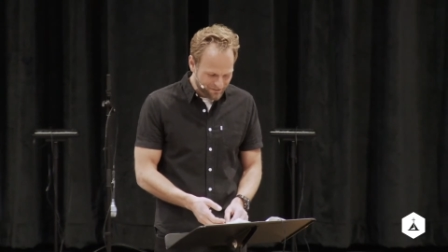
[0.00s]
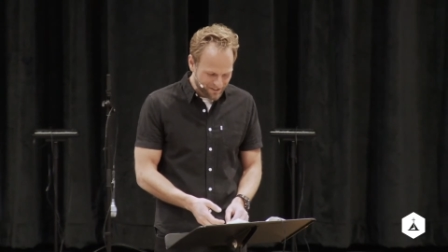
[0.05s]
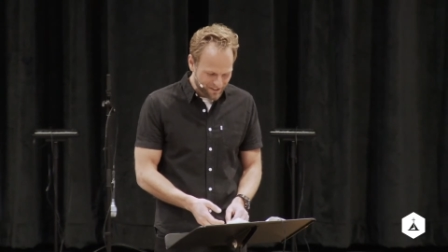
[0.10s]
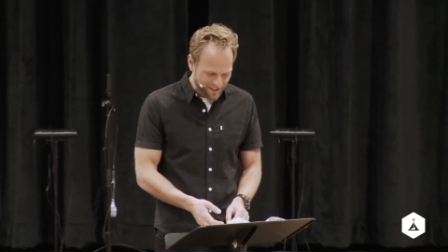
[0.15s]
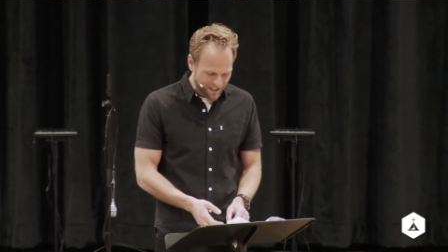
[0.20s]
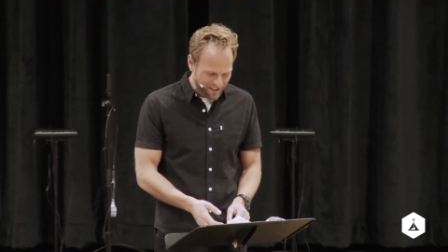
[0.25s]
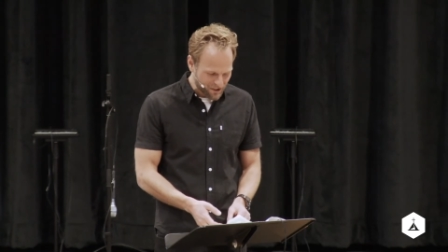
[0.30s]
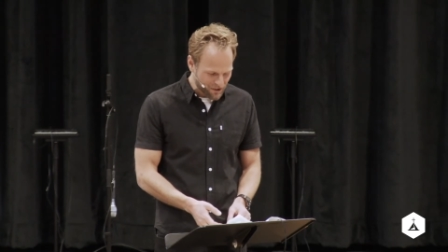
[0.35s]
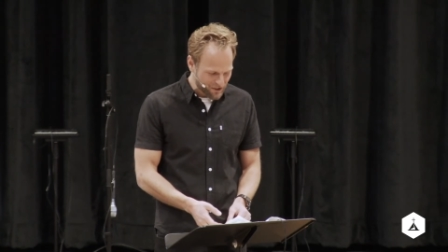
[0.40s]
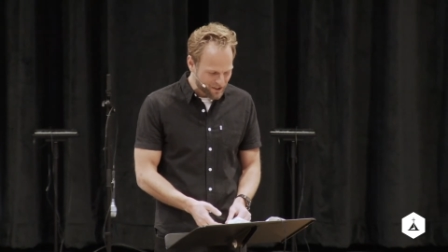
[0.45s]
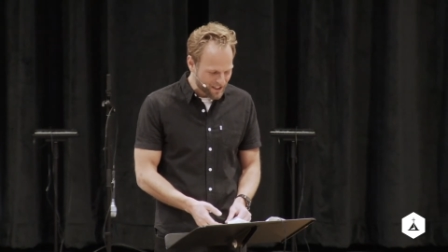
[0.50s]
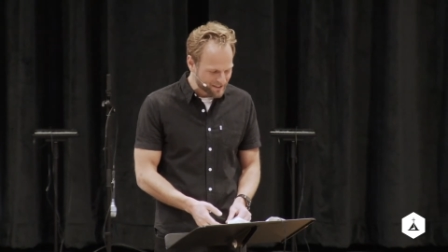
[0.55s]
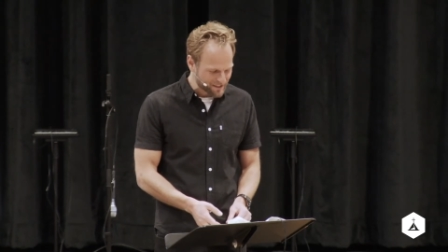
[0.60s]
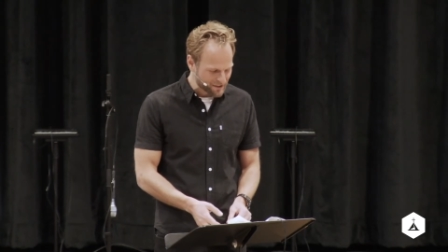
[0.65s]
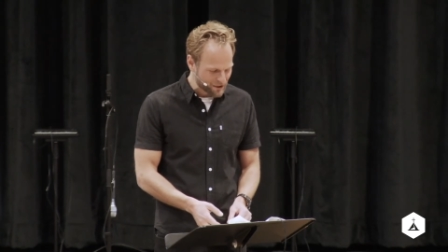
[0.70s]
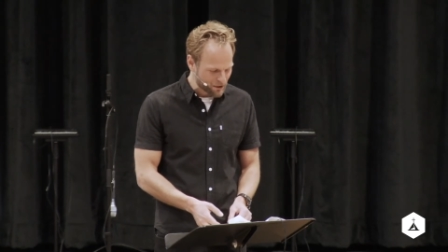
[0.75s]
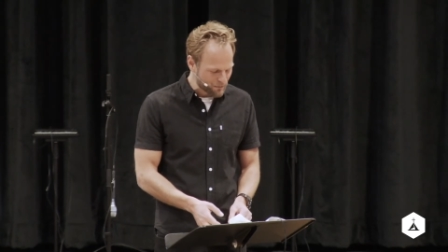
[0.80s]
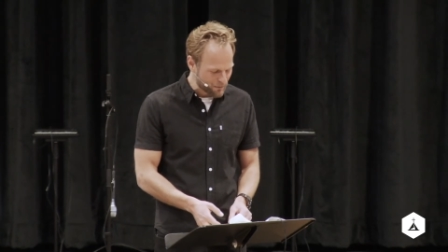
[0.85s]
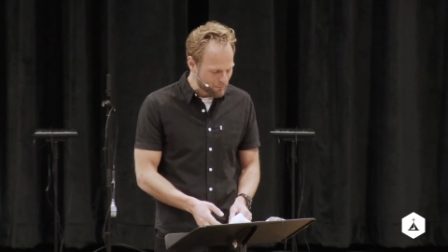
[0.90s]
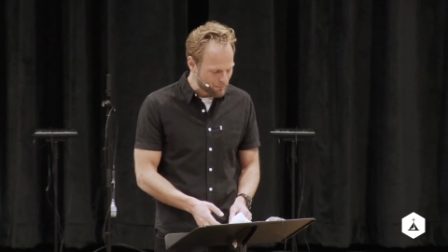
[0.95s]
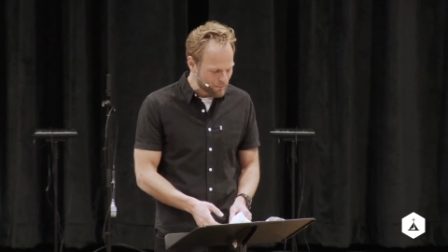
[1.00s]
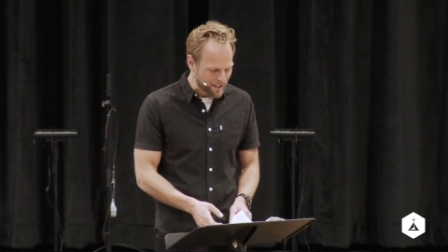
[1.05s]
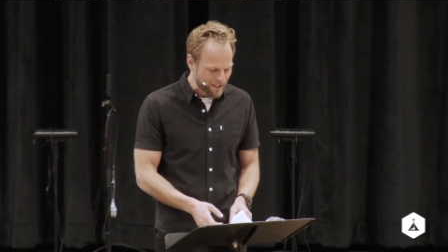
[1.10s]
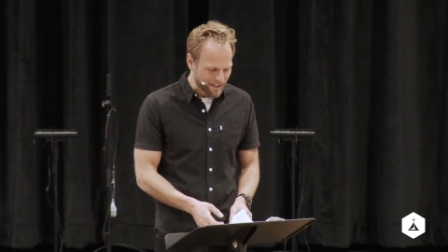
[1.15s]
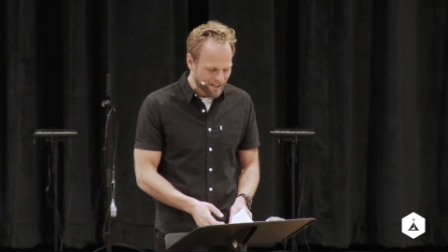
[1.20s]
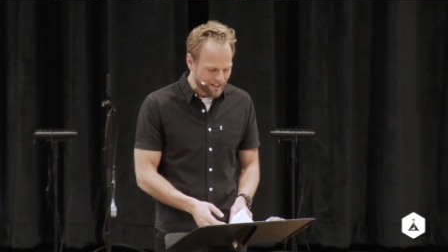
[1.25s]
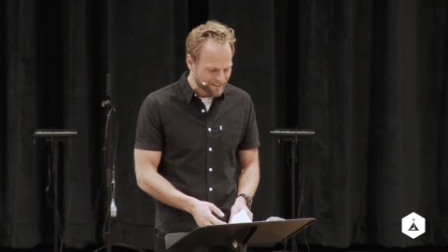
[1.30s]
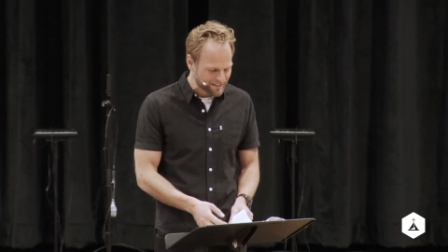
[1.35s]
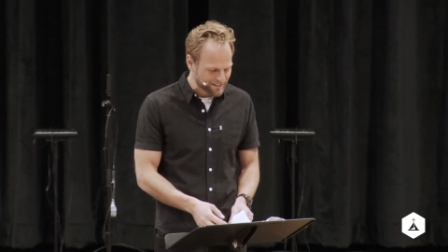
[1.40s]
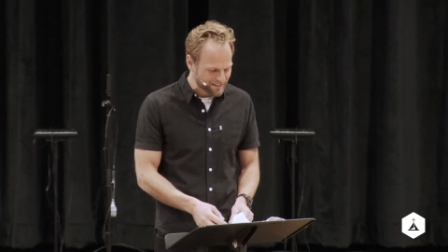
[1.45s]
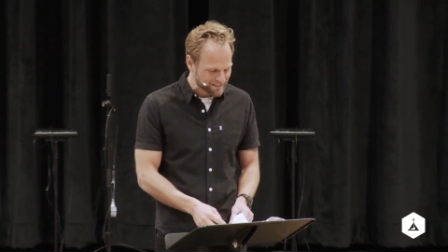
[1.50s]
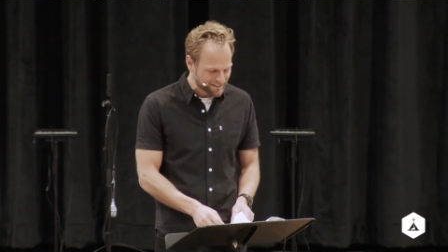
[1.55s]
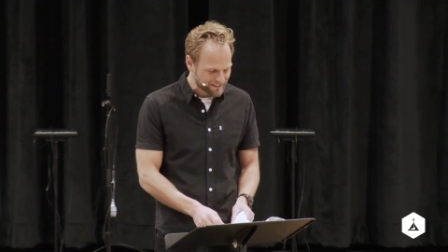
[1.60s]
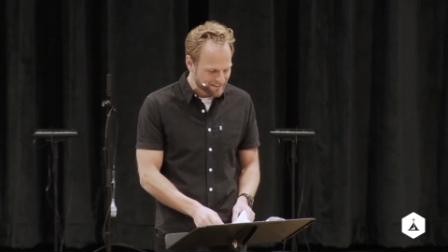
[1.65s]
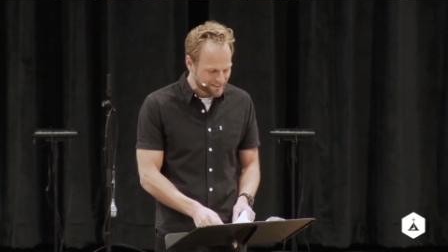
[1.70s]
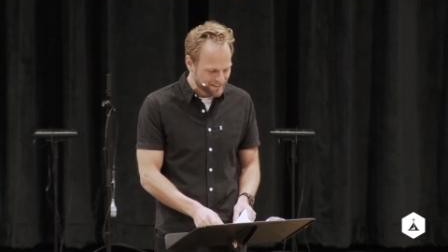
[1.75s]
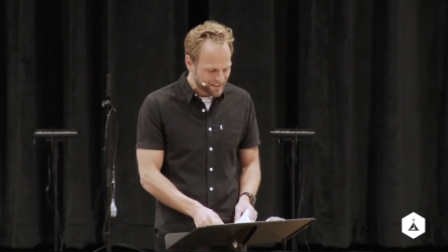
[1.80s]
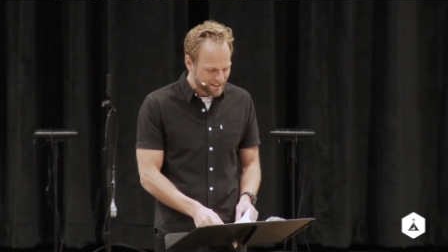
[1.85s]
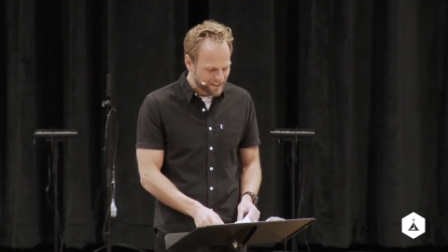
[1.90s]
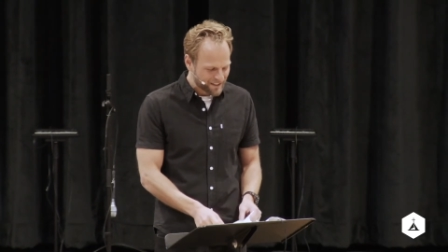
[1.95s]
and God creates human beings
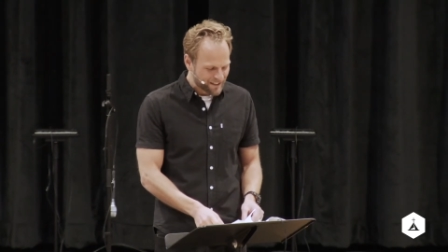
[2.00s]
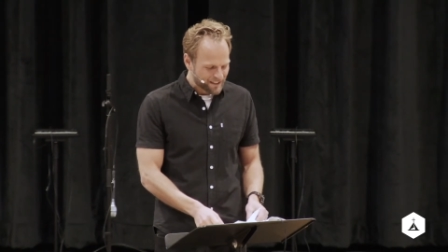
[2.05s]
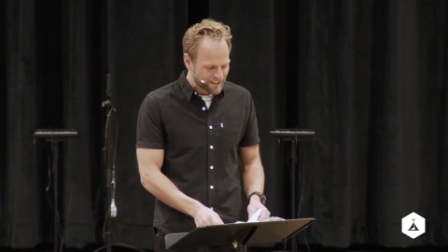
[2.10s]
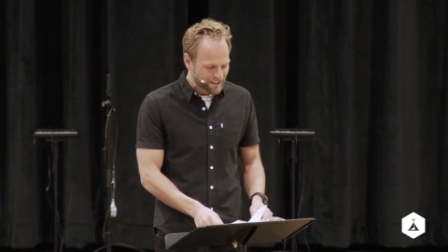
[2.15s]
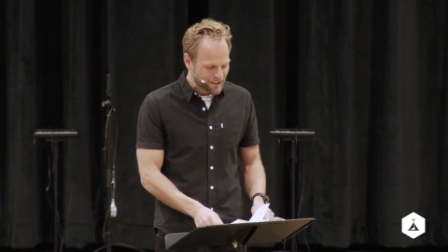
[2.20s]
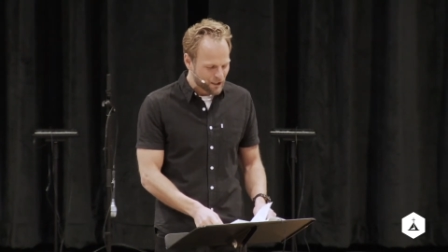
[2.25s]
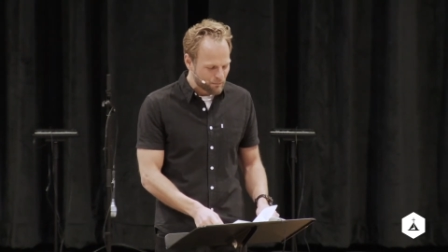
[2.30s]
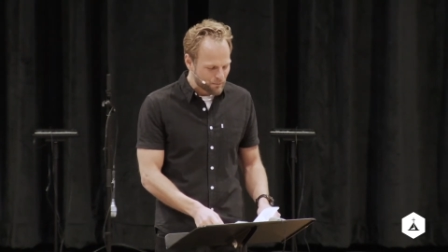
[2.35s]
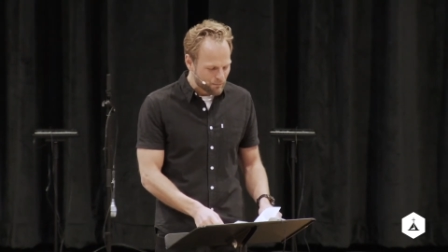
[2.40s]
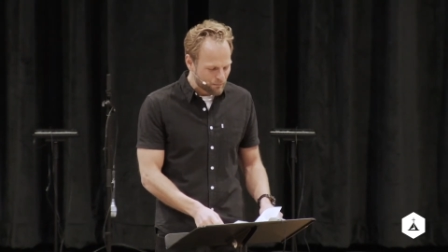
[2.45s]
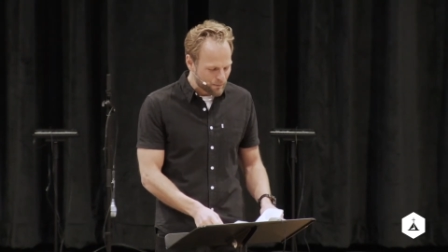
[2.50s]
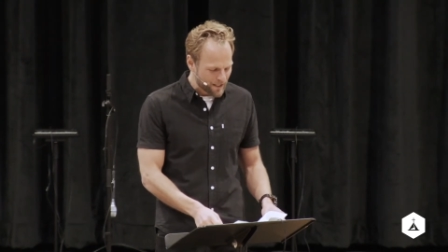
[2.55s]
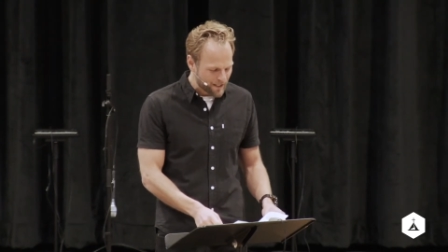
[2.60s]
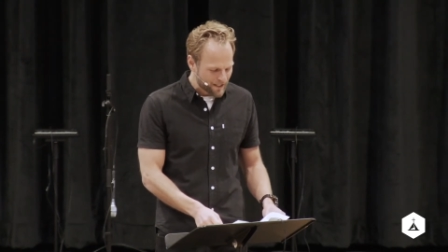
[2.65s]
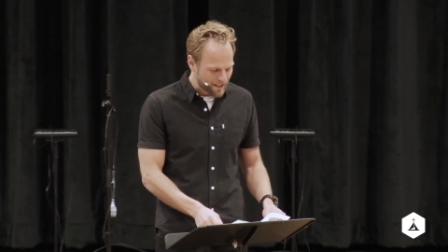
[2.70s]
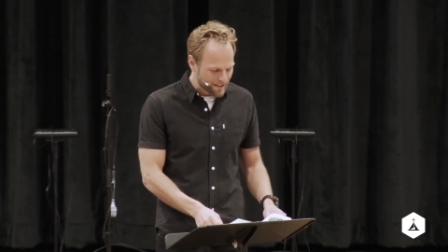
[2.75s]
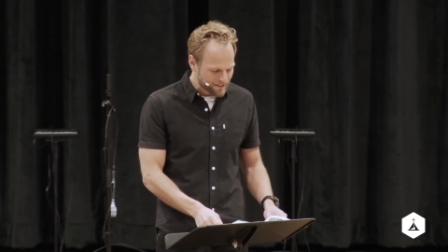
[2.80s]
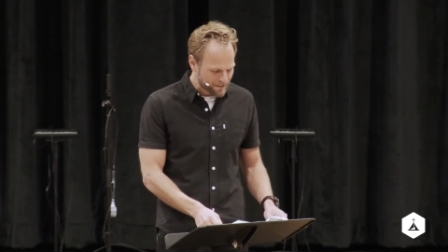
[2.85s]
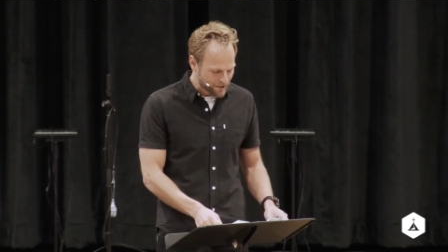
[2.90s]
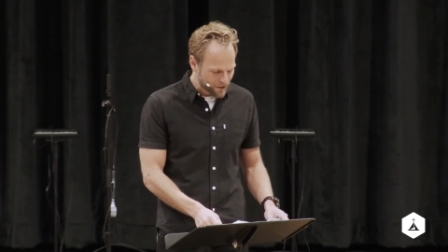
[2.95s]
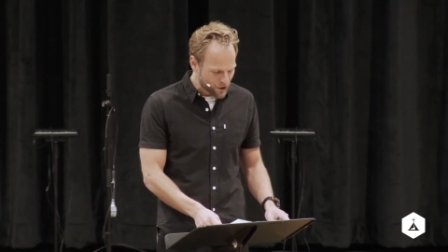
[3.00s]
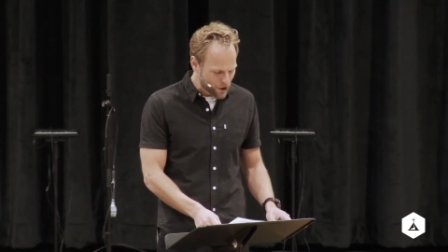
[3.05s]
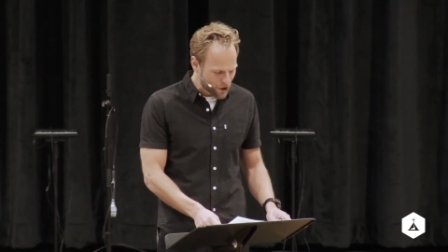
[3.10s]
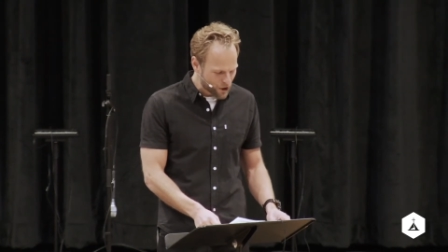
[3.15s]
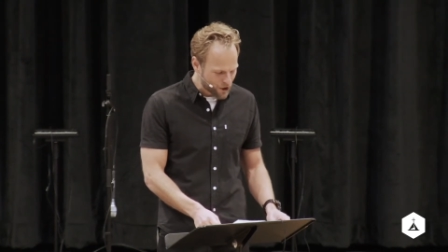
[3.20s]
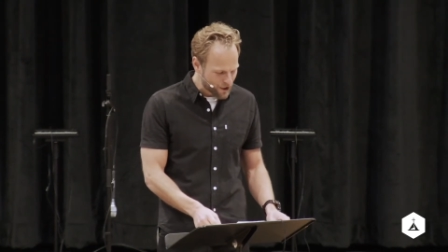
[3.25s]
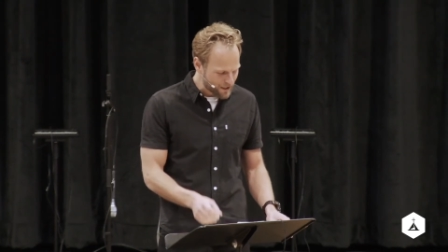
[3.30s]
and the human beings are good.